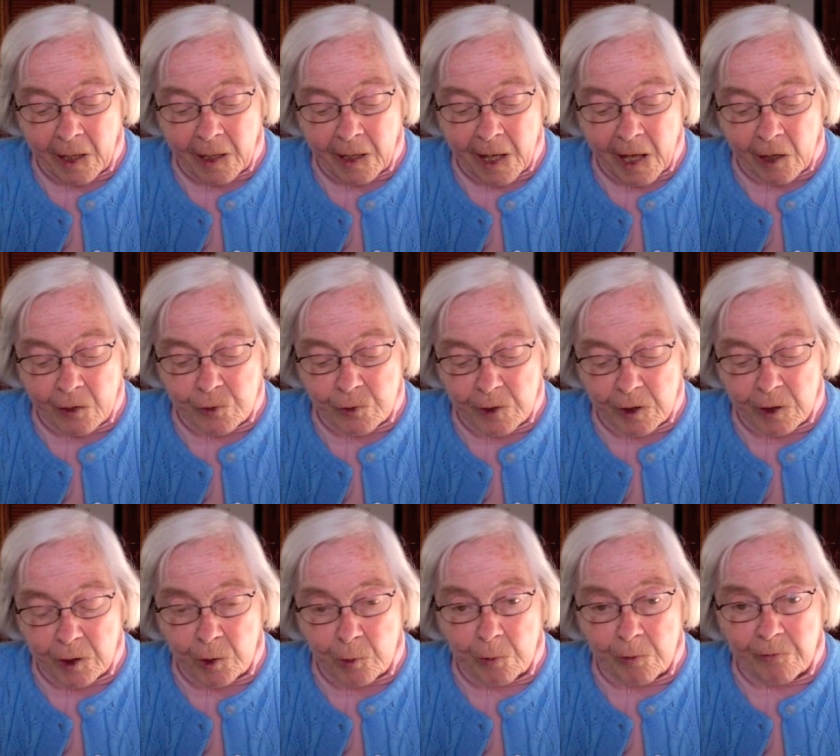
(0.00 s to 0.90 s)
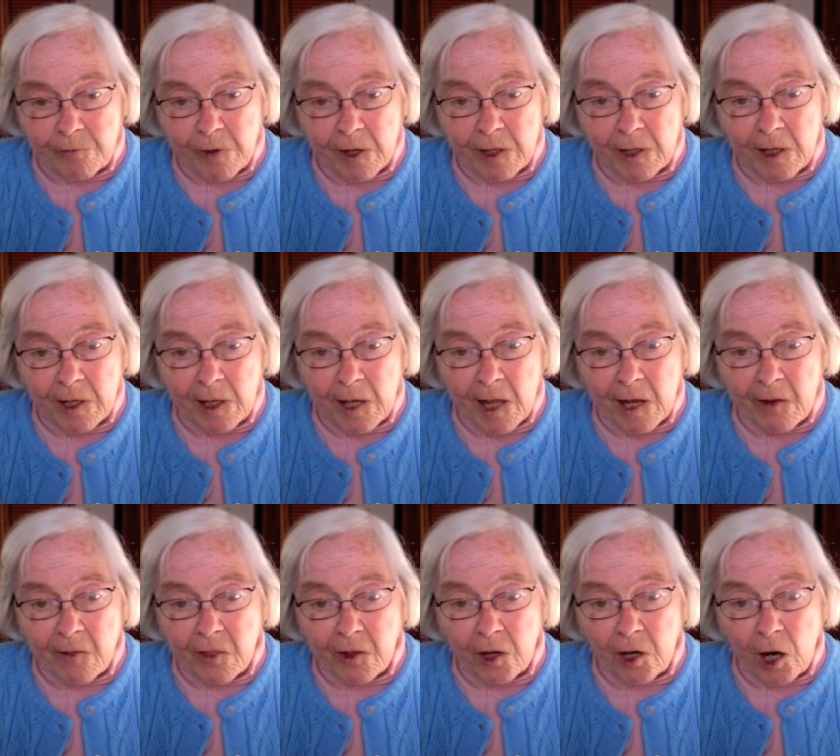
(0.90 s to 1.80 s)
And actually you will find a
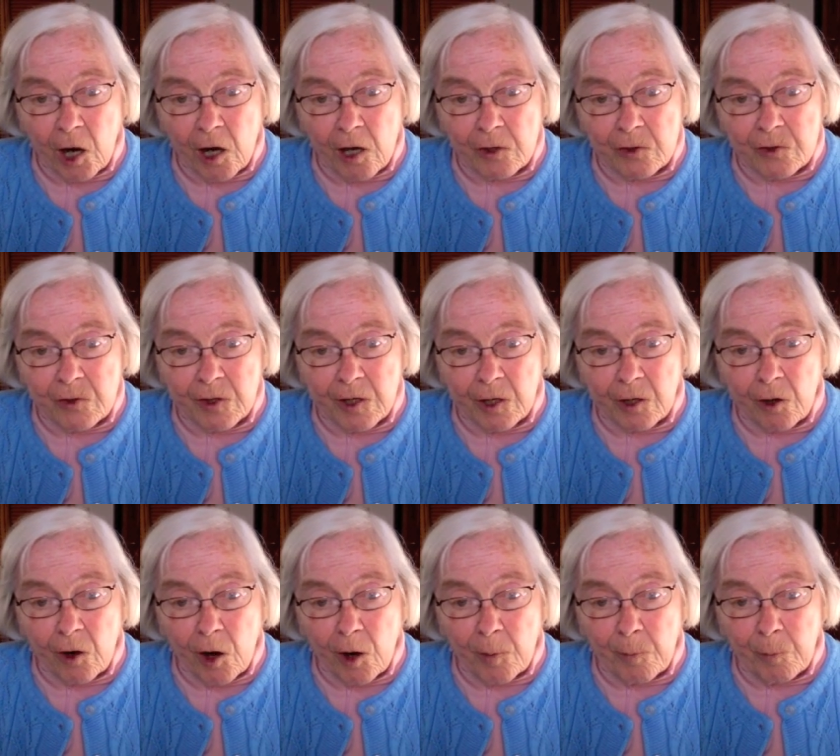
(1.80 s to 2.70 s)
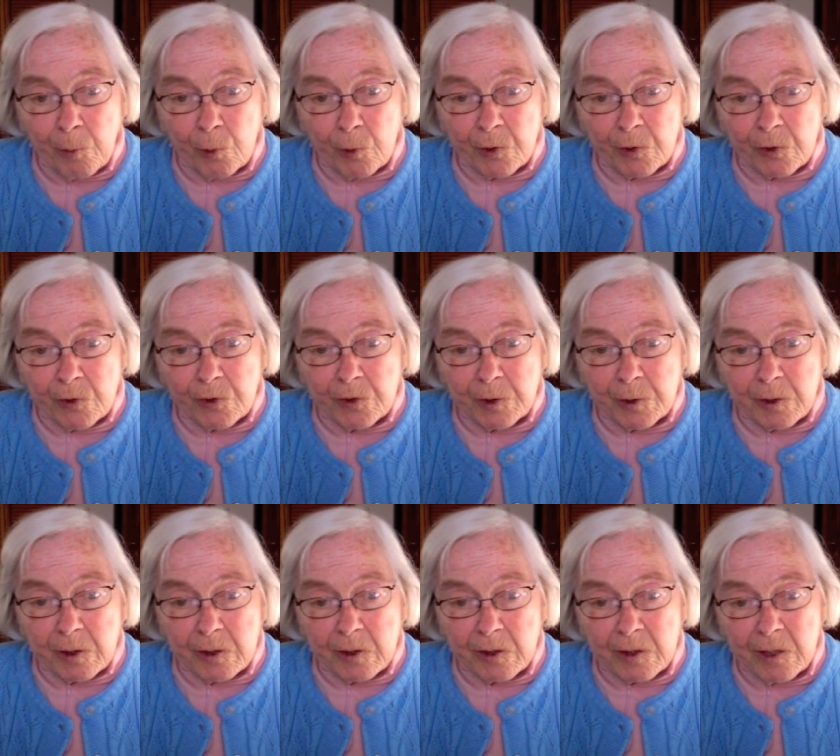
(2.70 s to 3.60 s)
lot of the guards there are
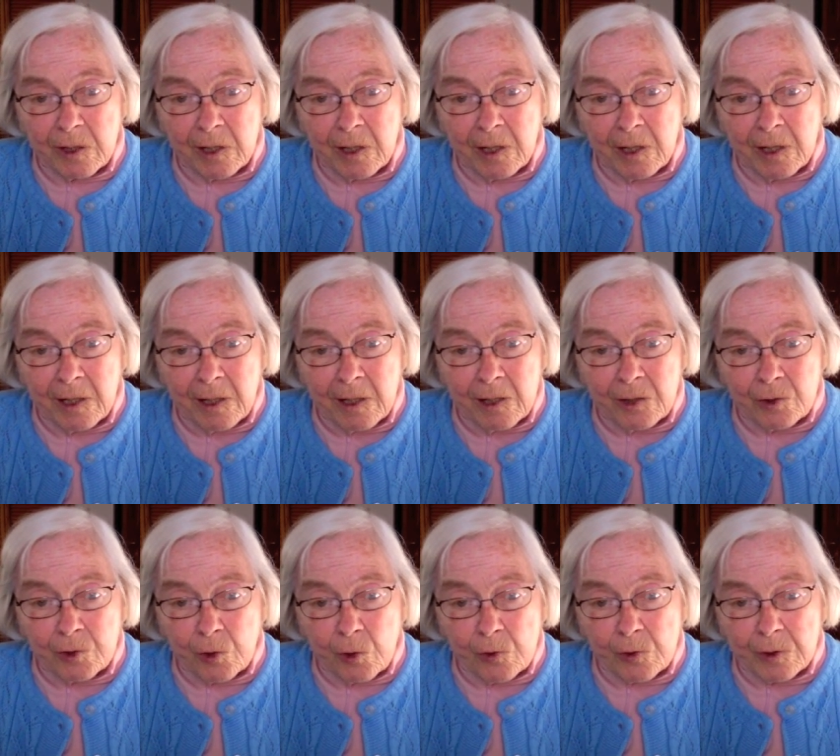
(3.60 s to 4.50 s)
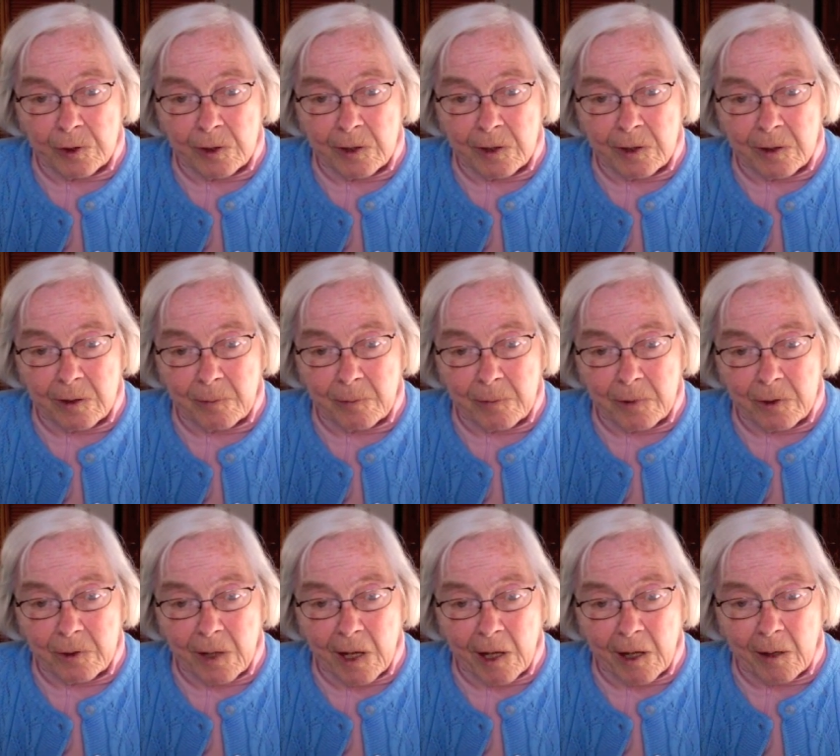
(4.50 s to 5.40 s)
Buddhists chosen
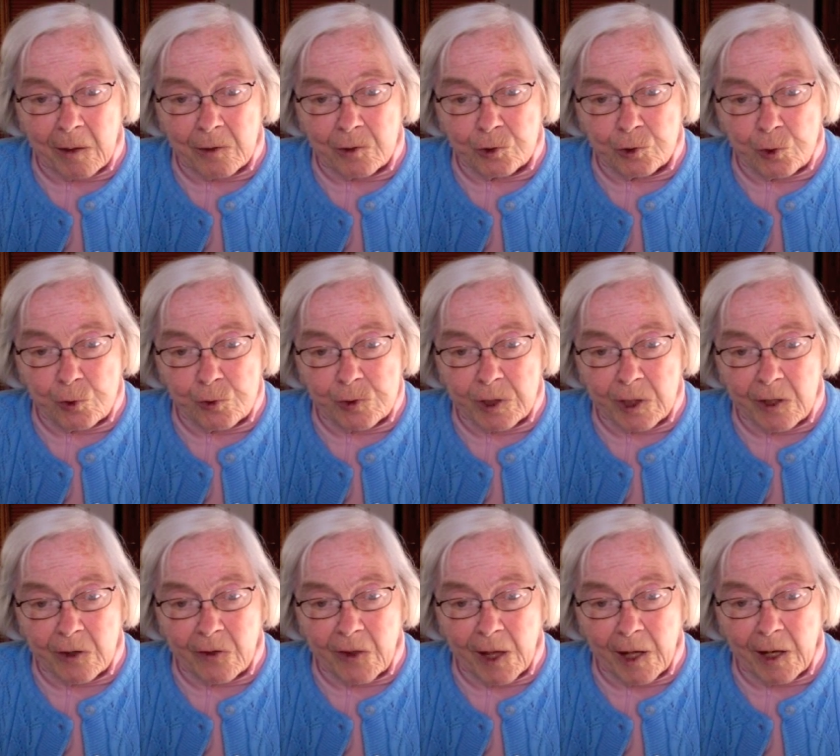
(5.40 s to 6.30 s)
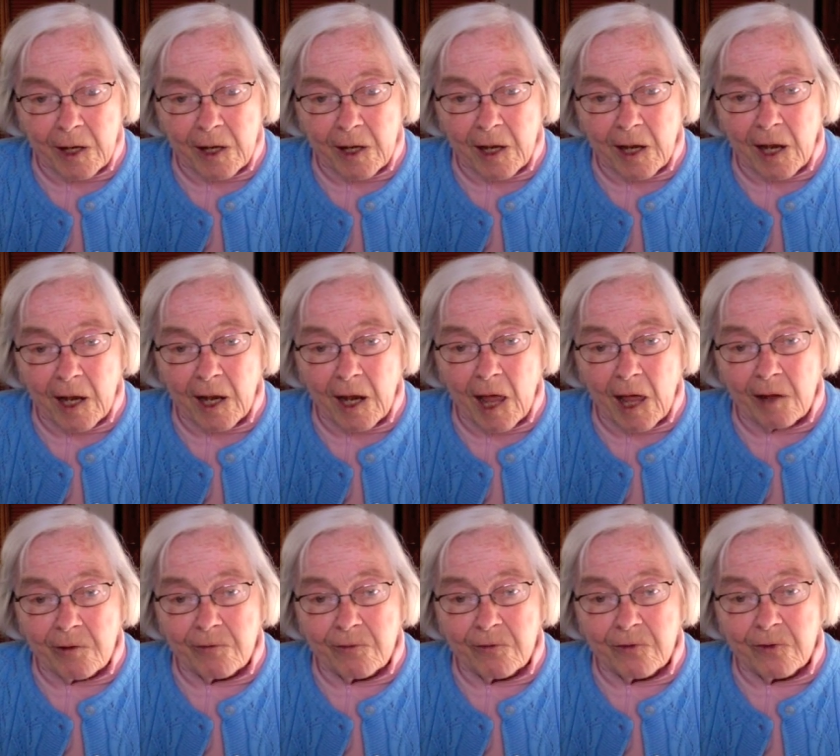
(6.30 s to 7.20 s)
and choosing that
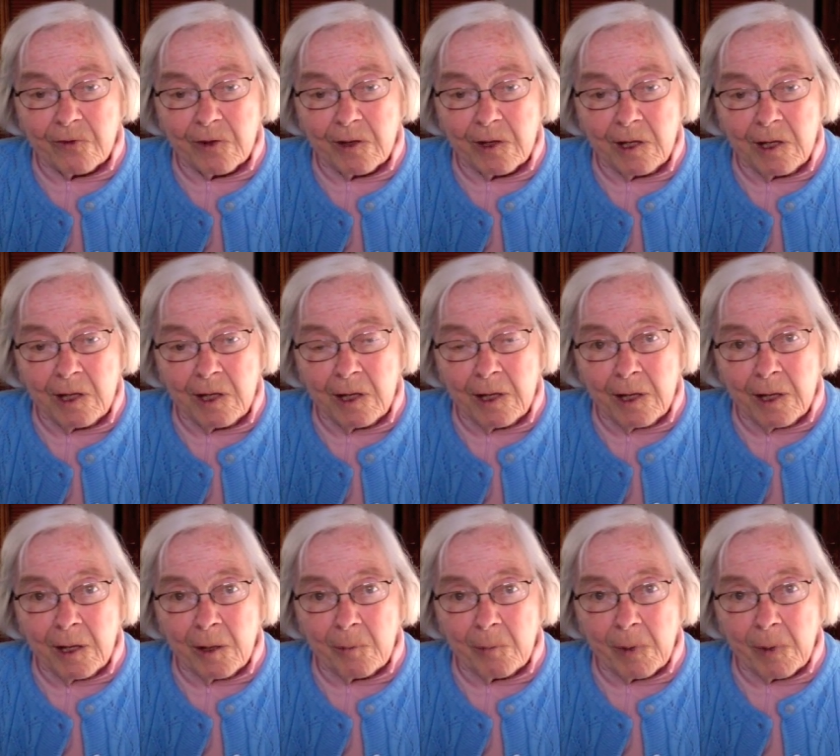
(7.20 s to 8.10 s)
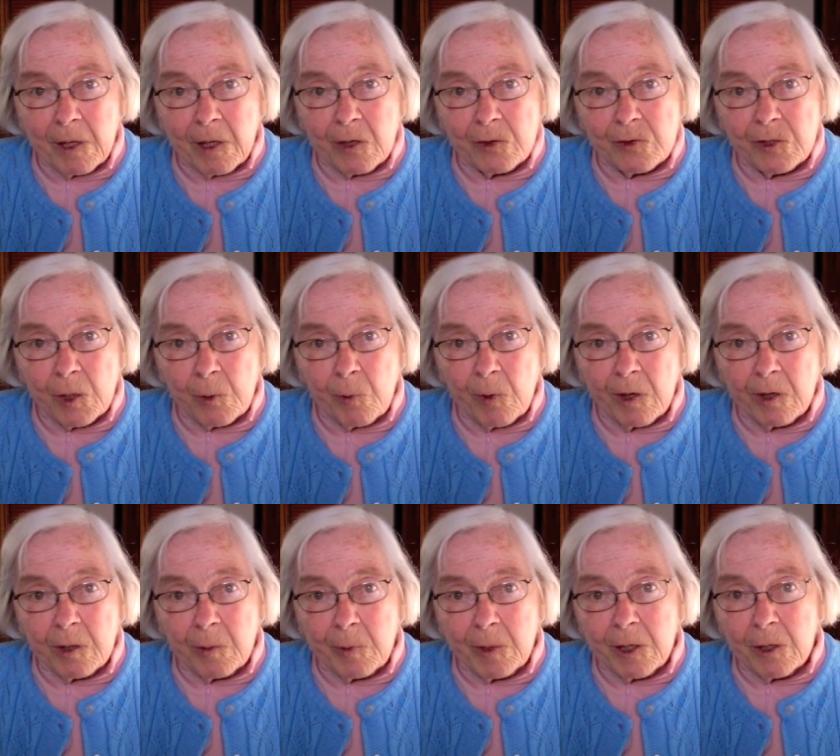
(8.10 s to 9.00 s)
life because they
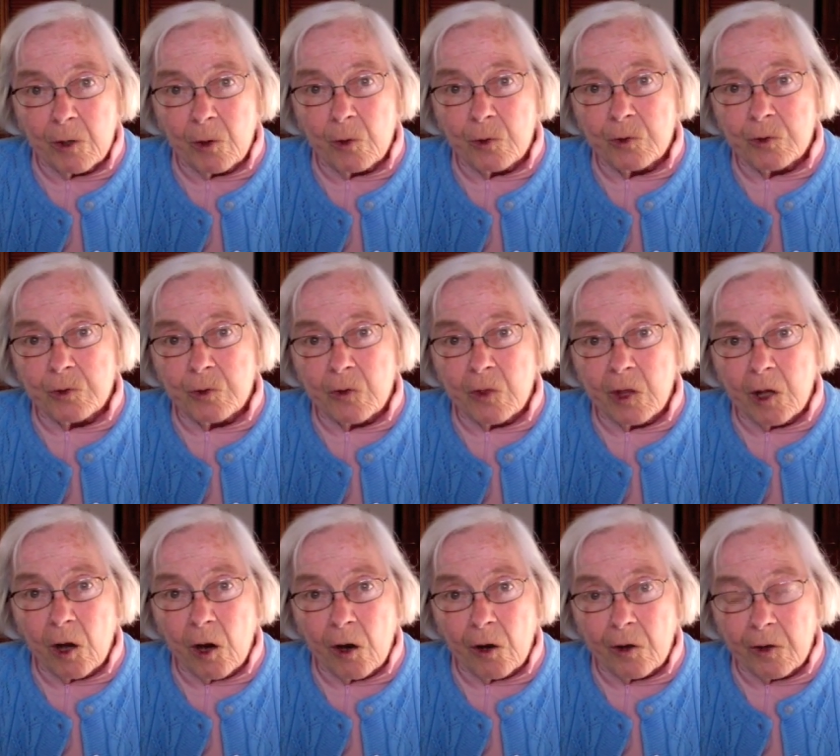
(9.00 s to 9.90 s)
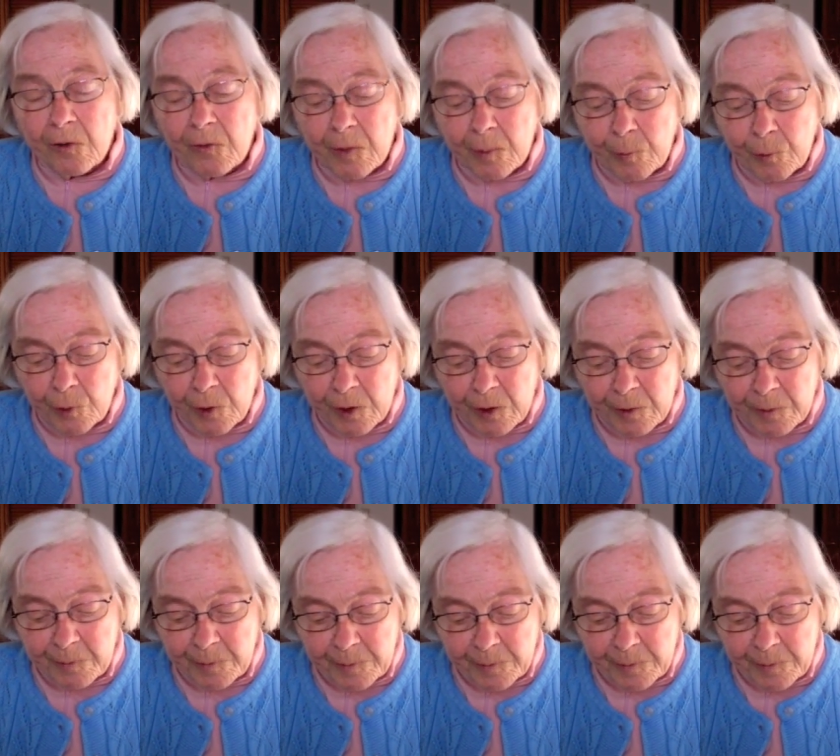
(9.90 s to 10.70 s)
wanted to be close to the art of the Buddha.